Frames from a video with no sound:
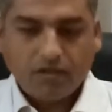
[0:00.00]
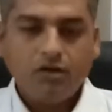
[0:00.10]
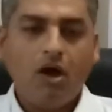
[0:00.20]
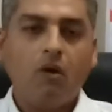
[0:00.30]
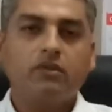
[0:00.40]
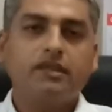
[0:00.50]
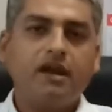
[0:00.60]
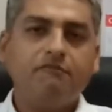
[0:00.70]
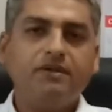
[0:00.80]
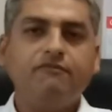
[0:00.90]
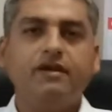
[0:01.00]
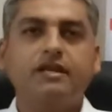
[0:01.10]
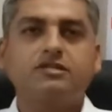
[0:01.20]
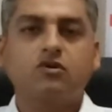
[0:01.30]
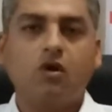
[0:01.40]
Now, there have been
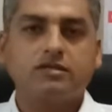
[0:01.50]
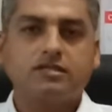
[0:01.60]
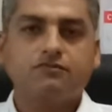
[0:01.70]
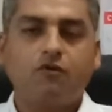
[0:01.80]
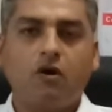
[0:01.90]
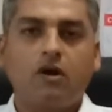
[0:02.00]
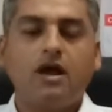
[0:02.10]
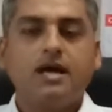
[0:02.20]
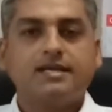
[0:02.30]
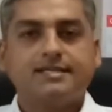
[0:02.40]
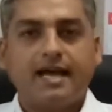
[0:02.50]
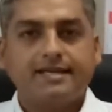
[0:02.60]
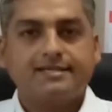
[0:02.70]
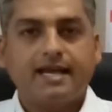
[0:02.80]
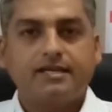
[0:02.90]
various causes for
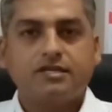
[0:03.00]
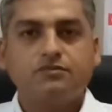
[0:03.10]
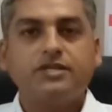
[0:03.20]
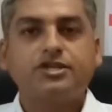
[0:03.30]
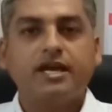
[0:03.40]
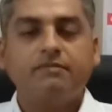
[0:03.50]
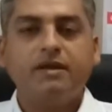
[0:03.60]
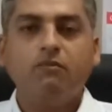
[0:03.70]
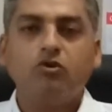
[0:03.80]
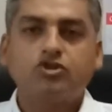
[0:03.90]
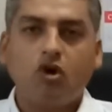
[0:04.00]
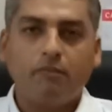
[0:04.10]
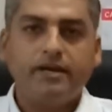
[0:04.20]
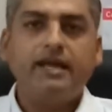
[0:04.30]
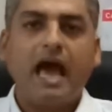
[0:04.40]
sinusitis, which can be most
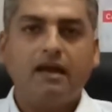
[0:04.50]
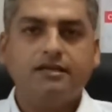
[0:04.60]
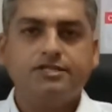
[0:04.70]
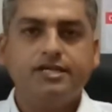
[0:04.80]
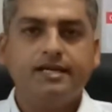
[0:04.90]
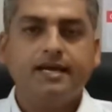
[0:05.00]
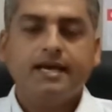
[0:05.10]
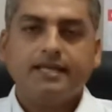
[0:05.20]
commonly allergy.